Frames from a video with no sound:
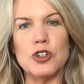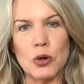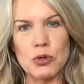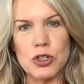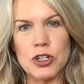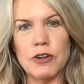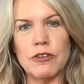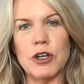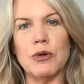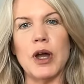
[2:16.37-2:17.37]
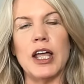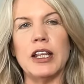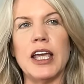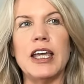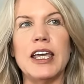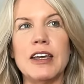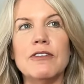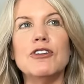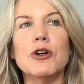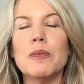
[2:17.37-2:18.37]
don't serve you and they
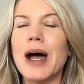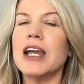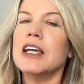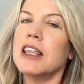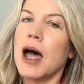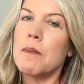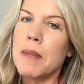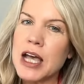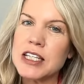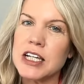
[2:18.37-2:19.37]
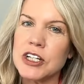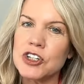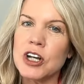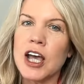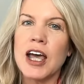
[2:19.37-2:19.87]
give your body that message